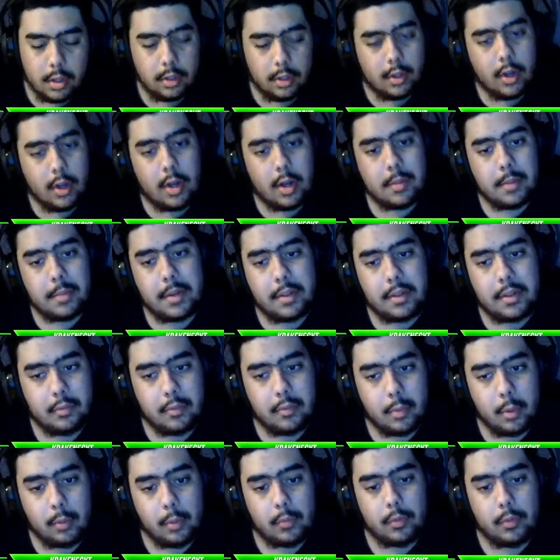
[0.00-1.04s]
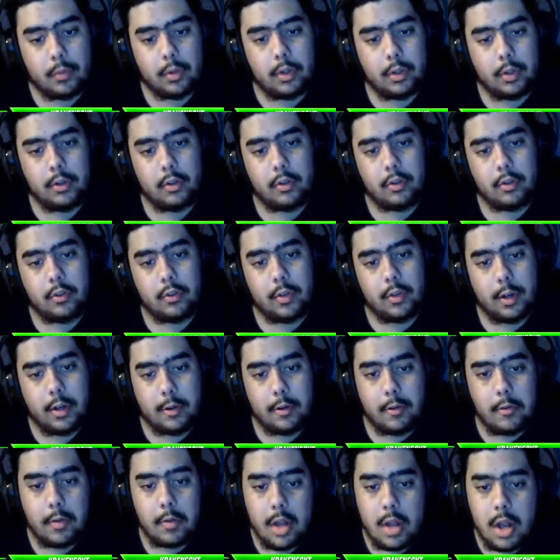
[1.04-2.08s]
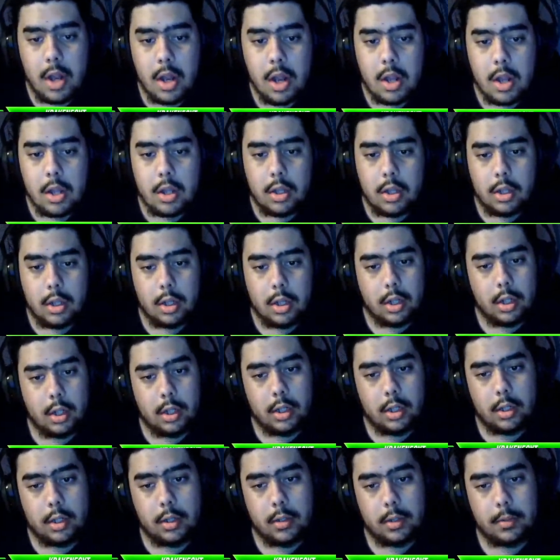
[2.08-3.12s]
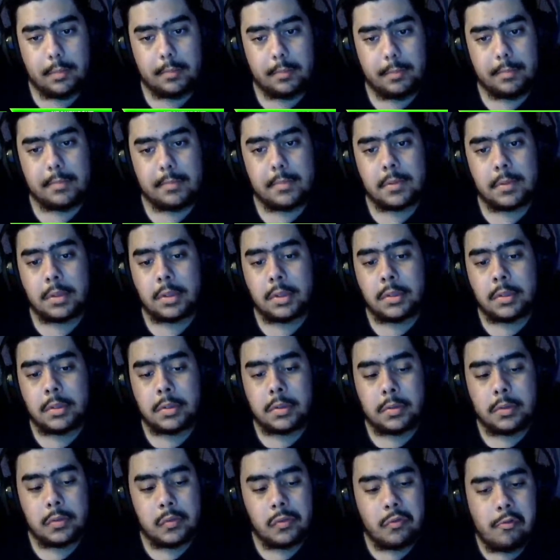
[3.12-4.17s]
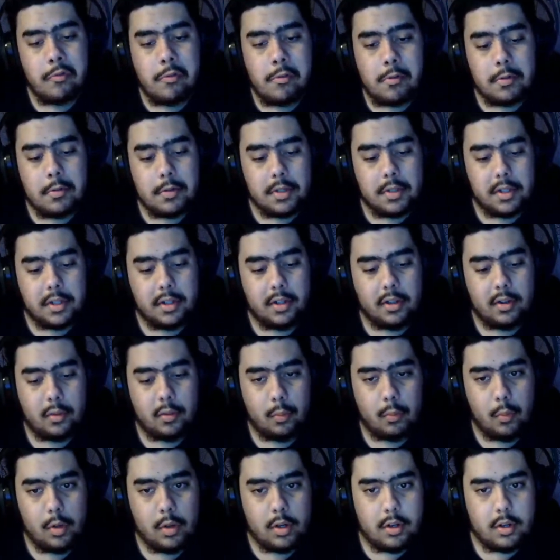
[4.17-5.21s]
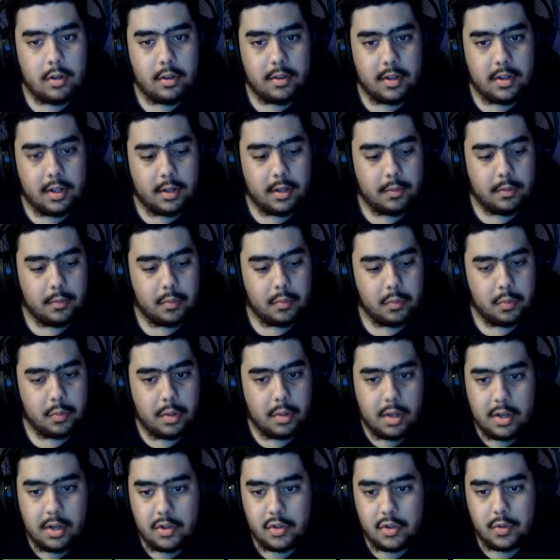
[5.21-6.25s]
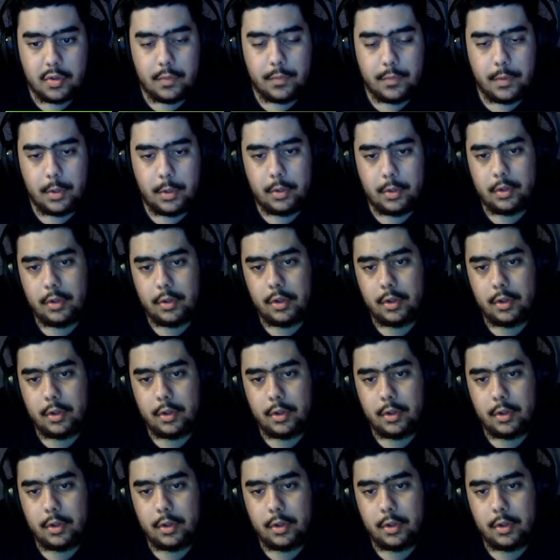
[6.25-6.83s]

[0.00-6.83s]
God, my throat really hurts right now. I guess one other thing I should review to you